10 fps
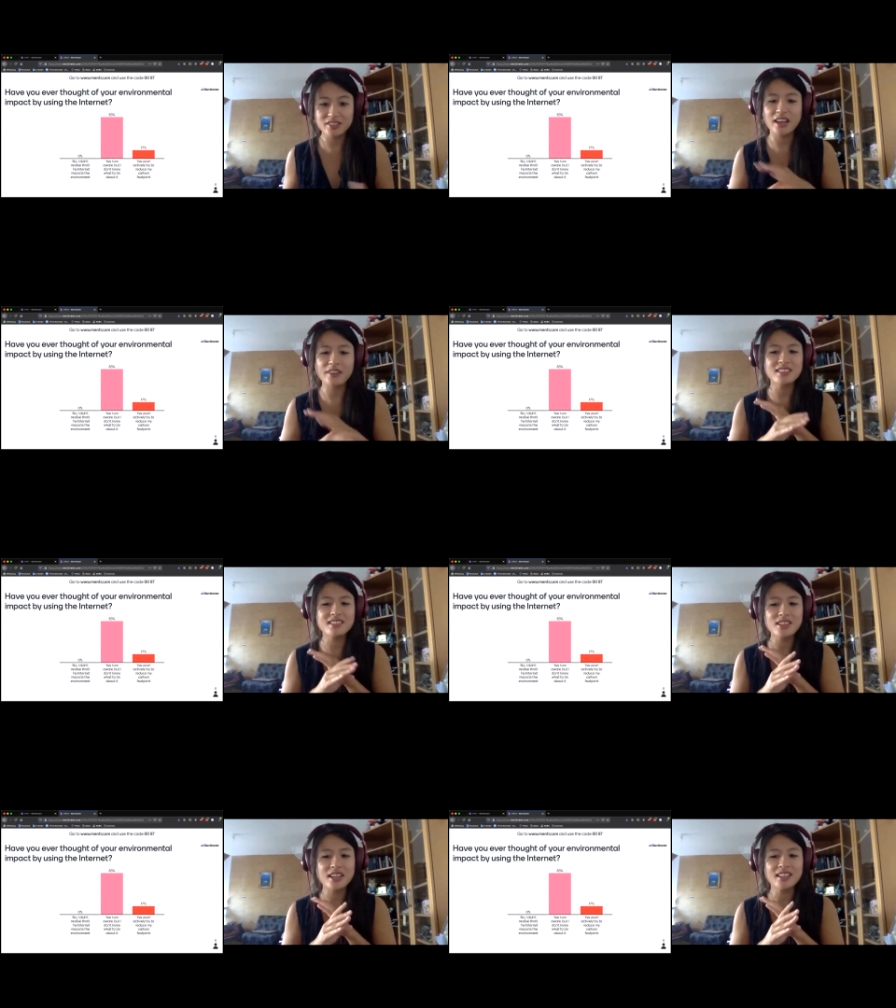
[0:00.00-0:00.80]
You have
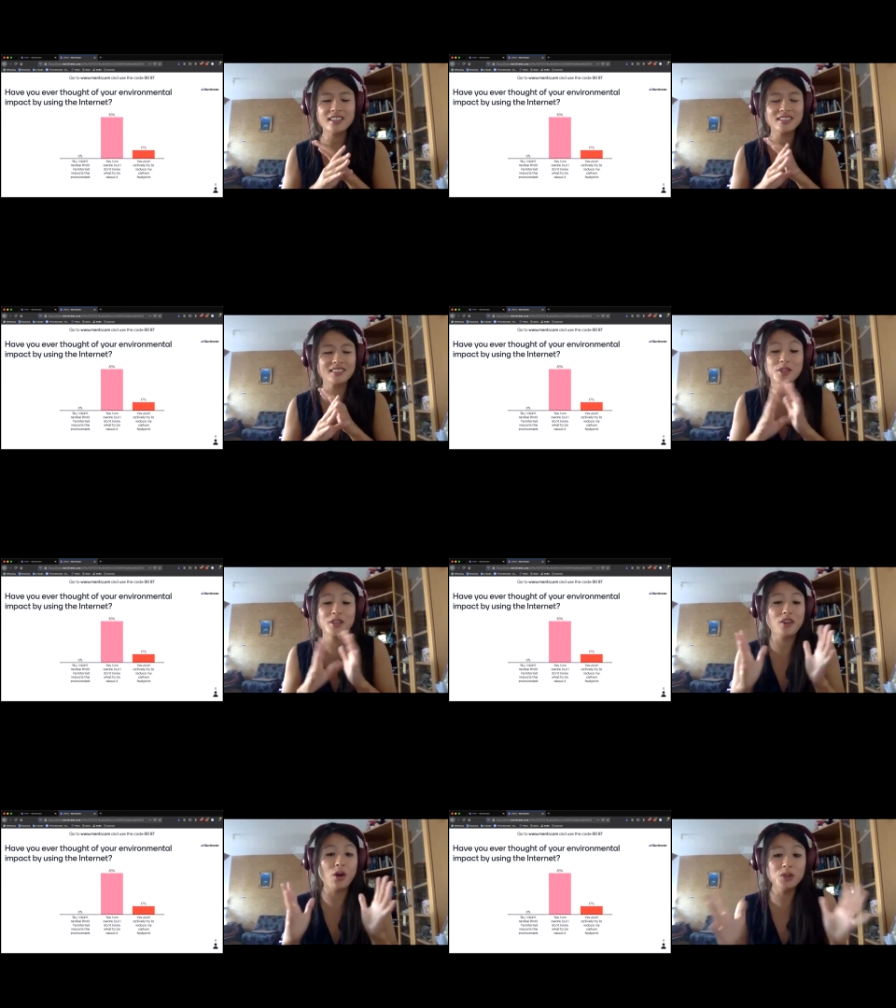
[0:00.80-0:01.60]
to
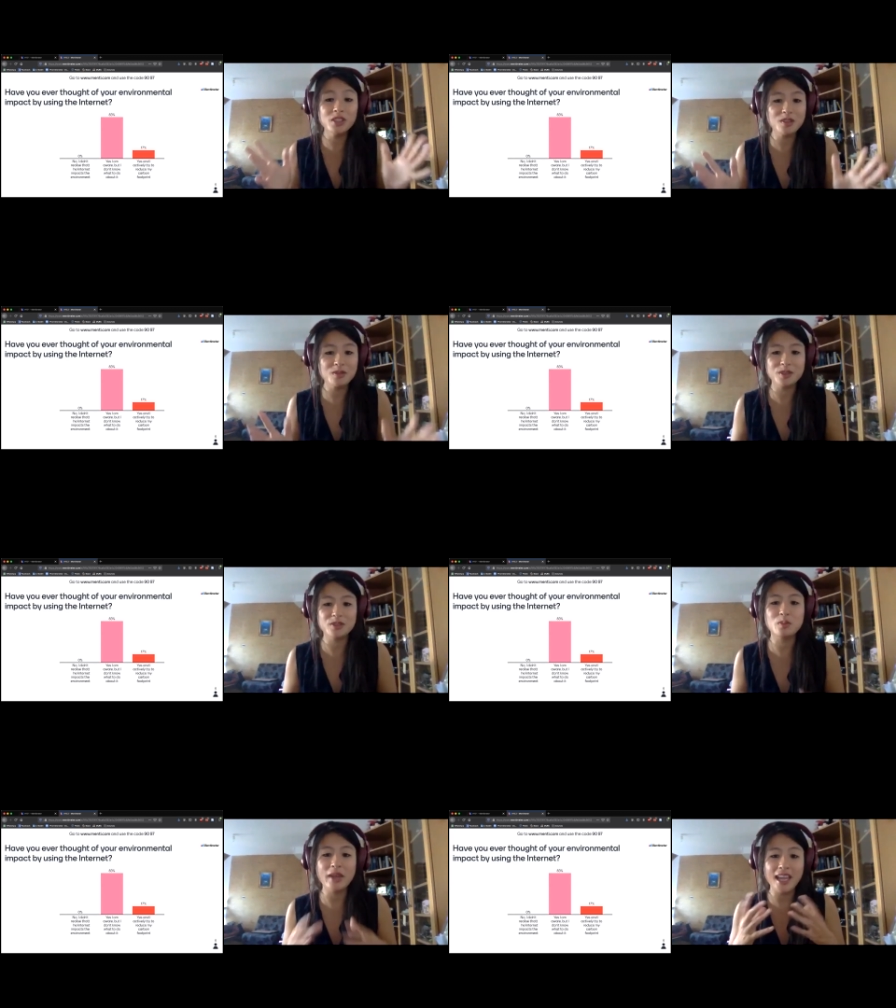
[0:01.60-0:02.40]
learn all the new rules
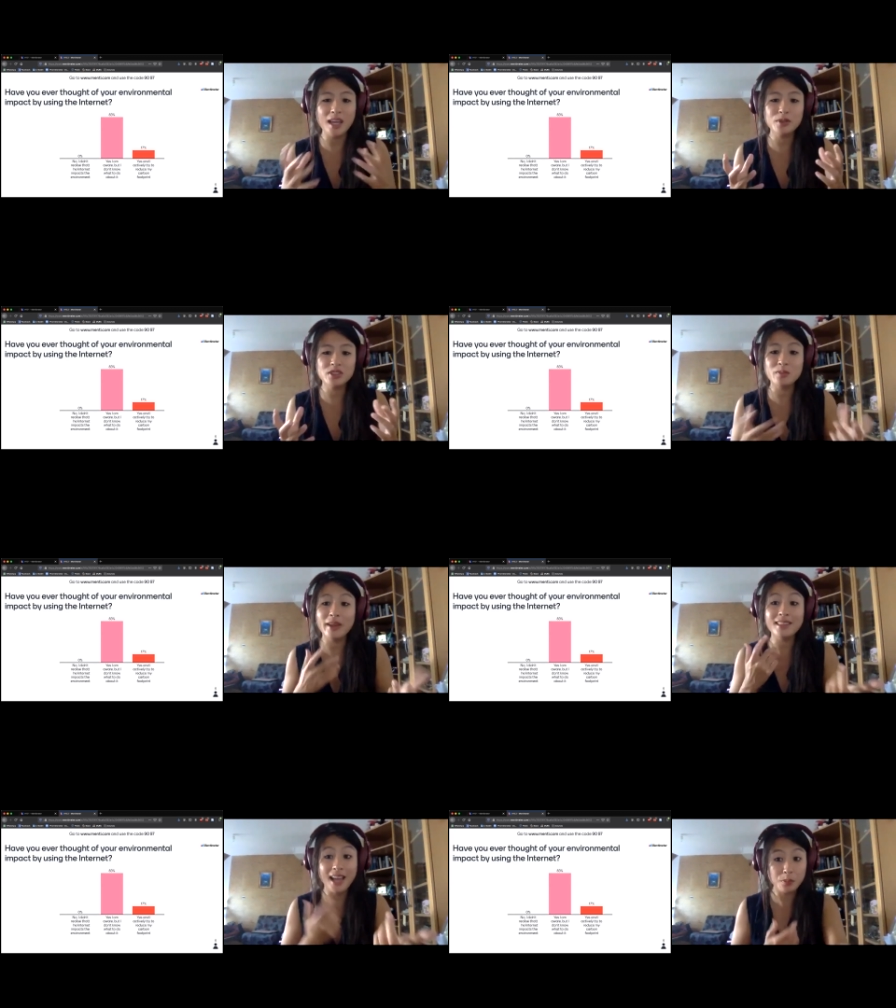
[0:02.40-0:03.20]
to be able to
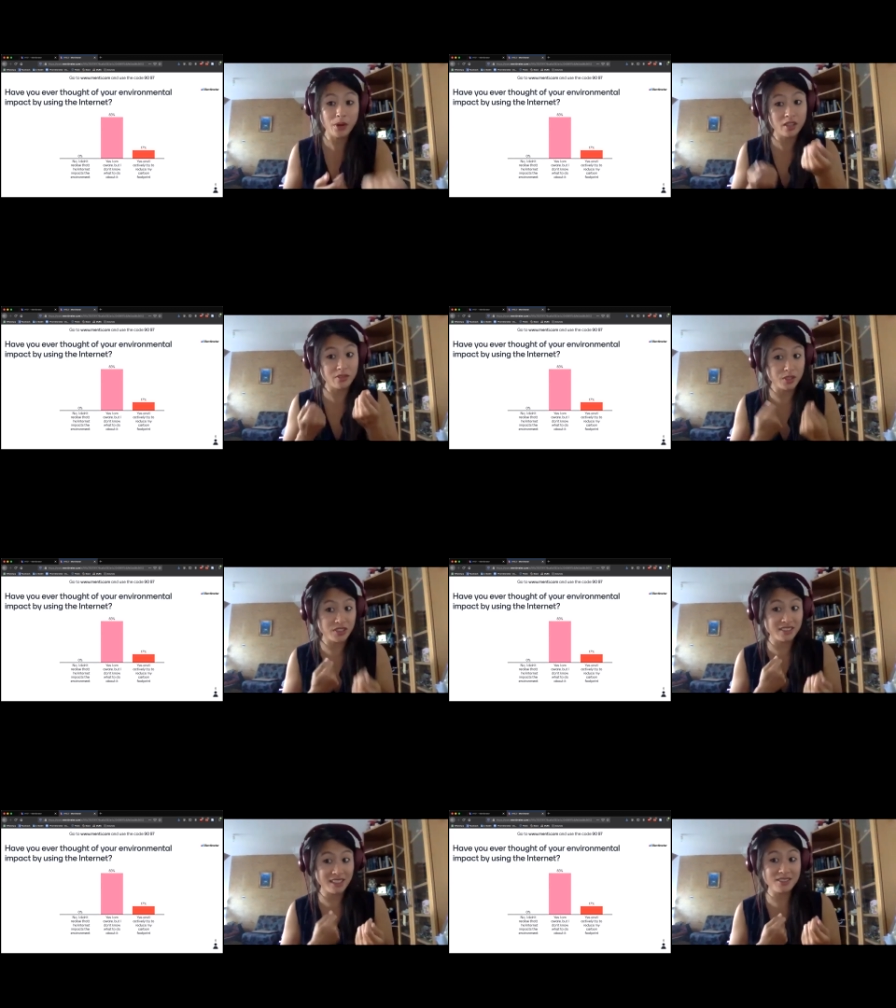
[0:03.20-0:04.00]
make that part of your
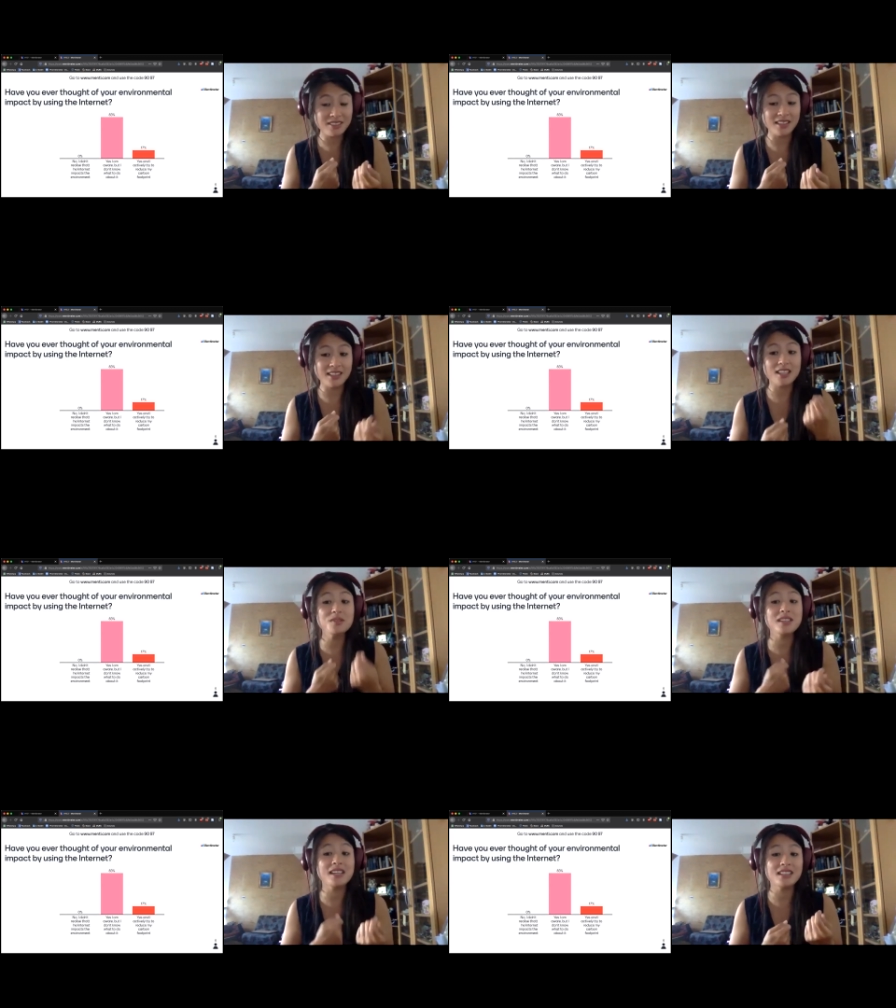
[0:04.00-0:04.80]
skill set that you
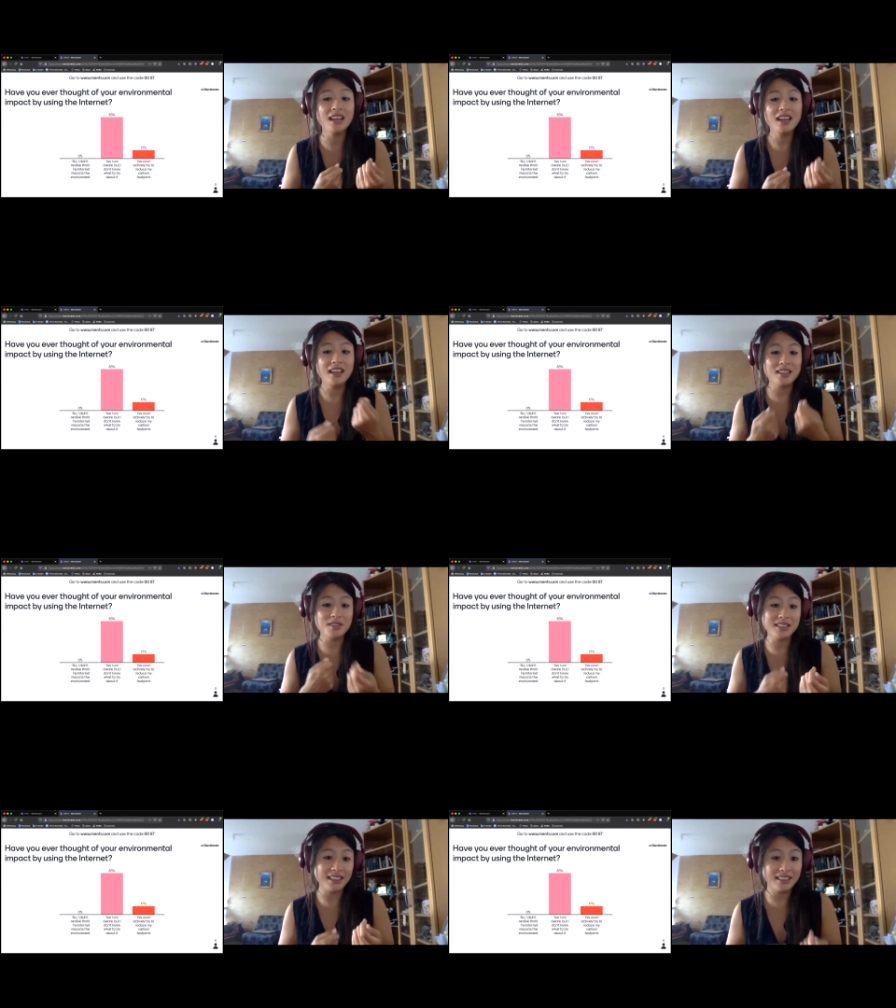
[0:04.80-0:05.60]
need in your
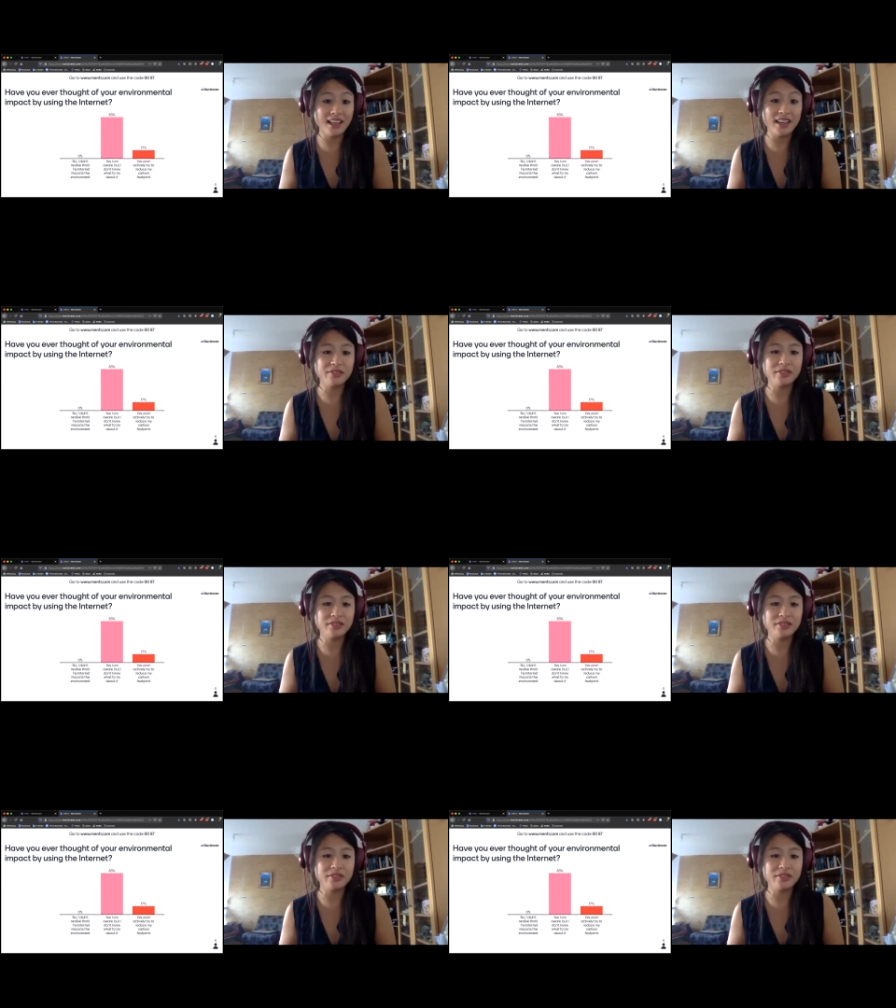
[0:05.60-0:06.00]
daily life.